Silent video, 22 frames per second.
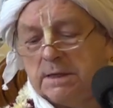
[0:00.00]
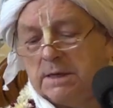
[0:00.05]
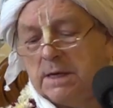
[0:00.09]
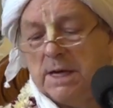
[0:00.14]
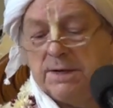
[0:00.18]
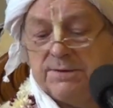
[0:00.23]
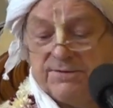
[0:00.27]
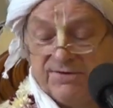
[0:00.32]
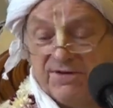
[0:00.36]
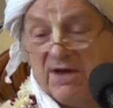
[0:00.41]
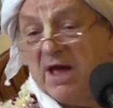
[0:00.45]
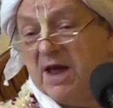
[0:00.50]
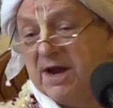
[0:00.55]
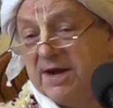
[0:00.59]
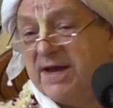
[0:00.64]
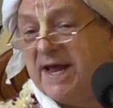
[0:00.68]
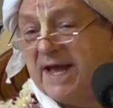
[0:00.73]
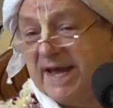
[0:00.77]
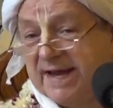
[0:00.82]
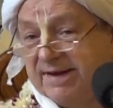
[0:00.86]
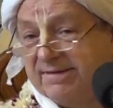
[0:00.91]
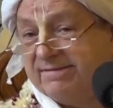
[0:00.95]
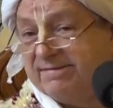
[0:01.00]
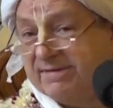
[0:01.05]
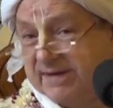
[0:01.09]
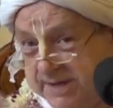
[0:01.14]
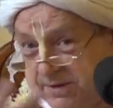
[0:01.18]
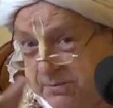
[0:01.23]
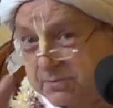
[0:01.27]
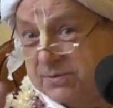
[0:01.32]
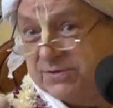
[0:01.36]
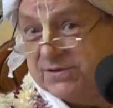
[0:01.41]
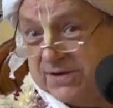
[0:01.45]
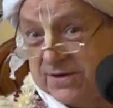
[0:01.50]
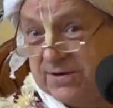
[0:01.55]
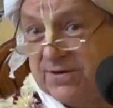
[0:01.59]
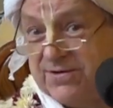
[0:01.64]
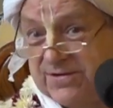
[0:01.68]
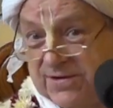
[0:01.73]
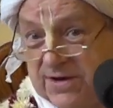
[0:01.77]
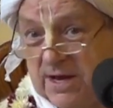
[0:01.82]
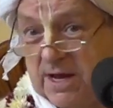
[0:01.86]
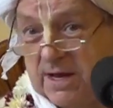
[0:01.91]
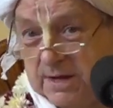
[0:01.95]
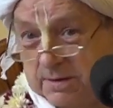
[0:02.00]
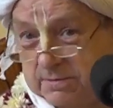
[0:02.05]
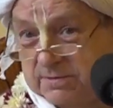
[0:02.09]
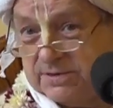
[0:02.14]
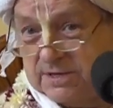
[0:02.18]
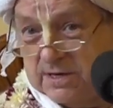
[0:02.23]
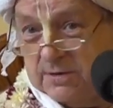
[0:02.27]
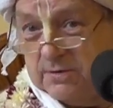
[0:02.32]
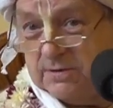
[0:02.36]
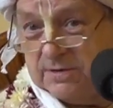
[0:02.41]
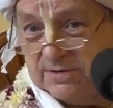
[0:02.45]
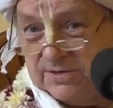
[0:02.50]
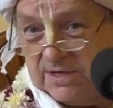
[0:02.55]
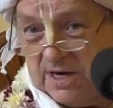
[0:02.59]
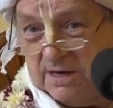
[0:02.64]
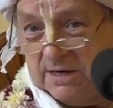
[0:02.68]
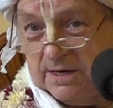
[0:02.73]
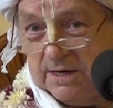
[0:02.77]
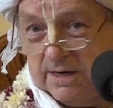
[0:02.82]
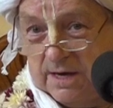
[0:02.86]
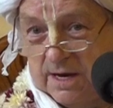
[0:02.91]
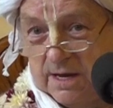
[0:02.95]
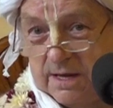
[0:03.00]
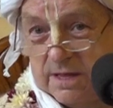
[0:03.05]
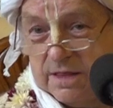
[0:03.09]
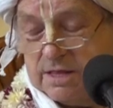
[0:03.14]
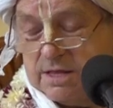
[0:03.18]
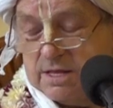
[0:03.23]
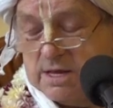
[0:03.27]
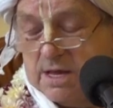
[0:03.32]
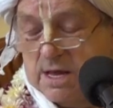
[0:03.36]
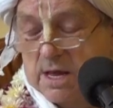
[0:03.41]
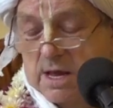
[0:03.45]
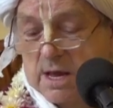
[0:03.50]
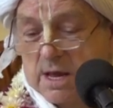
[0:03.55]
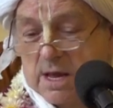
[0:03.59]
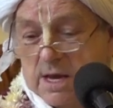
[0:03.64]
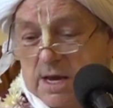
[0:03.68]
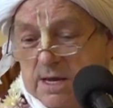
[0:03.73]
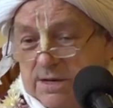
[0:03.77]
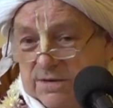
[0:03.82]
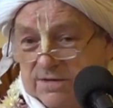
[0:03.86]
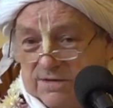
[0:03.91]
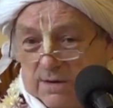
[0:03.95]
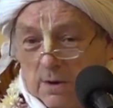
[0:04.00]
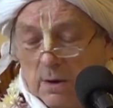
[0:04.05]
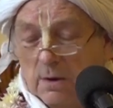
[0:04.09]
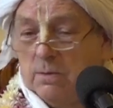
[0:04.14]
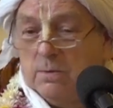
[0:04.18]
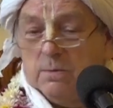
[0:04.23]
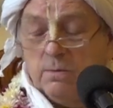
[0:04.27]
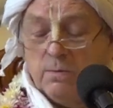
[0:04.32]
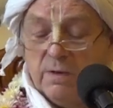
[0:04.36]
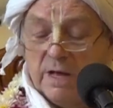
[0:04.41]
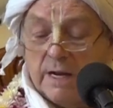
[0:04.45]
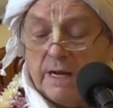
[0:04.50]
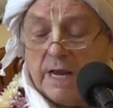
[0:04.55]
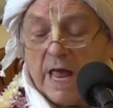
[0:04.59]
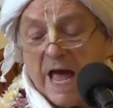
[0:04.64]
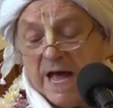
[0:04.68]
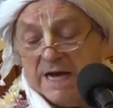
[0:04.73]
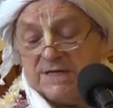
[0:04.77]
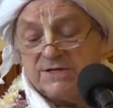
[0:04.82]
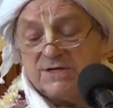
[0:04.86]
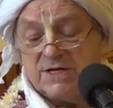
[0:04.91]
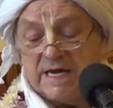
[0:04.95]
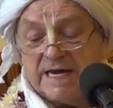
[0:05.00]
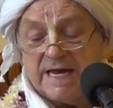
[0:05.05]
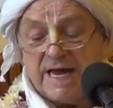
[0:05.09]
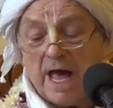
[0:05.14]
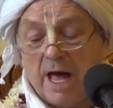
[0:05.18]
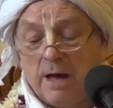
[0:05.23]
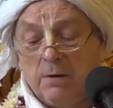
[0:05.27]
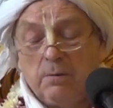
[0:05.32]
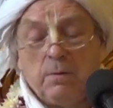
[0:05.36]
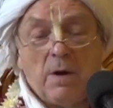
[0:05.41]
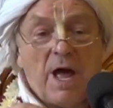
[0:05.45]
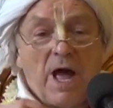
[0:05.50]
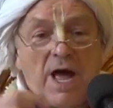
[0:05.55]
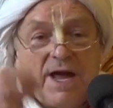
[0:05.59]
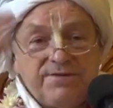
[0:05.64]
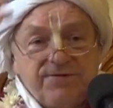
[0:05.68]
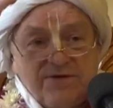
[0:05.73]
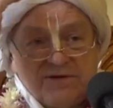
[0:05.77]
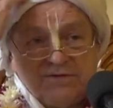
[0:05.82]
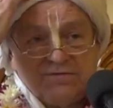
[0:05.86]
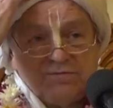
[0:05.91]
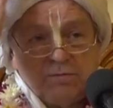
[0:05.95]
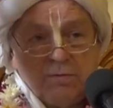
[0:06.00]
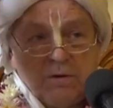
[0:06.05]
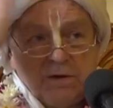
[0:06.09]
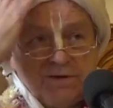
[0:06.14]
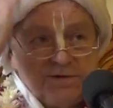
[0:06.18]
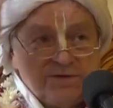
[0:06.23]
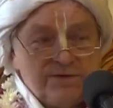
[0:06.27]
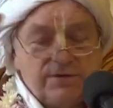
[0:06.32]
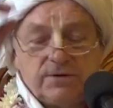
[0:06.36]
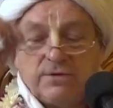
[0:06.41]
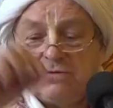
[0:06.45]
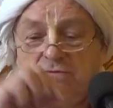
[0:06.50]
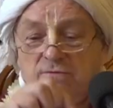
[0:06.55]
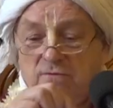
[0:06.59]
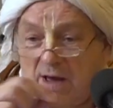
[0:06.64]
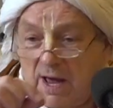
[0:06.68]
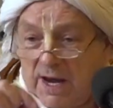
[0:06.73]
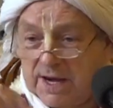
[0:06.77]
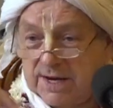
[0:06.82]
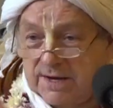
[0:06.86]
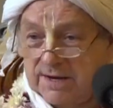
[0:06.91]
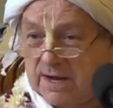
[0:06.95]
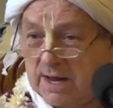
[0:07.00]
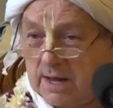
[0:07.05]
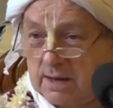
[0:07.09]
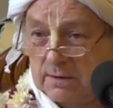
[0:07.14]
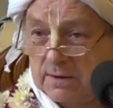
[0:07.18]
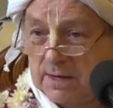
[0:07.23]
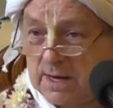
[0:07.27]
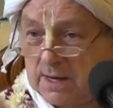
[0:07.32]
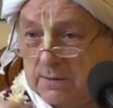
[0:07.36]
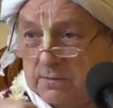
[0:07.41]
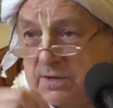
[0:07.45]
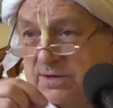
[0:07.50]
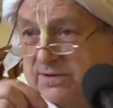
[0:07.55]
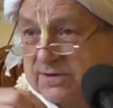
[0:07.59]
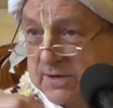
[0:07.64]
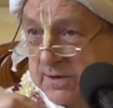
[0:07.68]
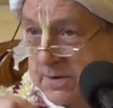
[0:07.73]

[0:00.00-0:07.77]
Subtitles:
And Jayadeva, it was Krishna, it was Lord Jagannath. He said, "Oh, well, actually, I just want to write down, I want to